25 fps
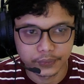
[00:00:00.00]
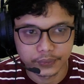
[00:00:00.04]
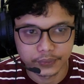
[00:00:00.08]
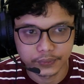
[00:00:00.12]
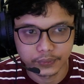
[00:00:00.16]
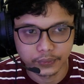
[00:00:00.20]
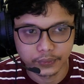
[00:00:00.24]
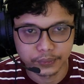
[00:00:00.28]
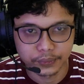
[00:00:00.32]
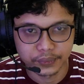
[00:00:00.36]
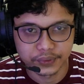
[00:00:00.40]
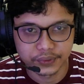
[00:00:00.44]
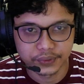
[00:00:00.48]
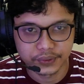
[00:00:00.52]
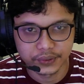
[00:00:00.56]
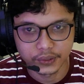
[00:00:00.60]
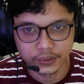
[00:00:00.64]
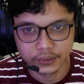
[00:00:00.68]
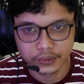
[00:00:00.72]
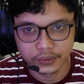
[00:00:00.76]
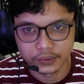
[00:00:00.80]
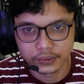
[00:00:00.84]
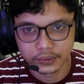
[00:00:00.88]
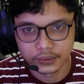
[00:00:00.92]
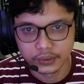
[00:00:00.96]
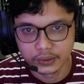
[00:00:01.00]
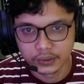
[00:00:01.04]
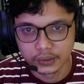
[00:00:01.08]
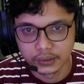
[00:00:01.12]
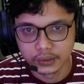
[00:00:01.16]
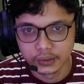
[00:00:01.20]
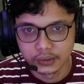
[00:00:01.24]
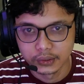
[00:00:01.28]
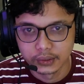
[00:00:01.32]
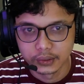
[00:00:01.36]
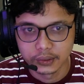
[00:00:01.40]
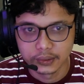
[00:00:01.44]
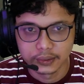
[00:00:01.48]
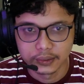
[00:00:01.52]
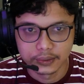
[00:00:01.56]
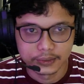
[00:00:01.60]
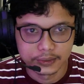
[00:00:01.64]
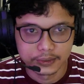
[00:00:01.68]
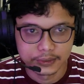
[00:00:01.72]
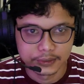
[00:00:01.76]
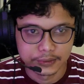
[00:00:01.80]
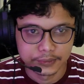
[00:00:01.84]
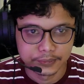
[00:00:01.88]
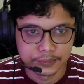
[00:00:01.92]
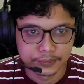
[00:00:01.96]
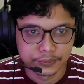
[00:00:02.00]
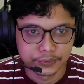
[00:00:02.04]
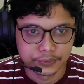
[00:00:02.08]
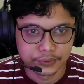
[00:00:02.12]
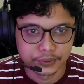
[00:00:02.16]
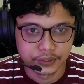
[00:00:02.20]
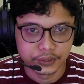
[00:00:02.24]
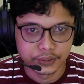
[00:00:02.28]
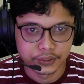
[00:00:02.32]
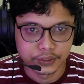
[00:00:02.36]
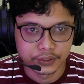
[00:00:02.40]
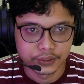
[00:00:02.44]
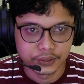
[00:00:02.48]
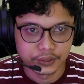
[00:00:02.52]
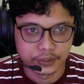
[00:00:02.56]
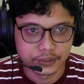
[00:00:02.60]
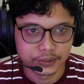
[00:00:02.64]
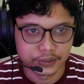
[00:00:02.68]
or PGL. Today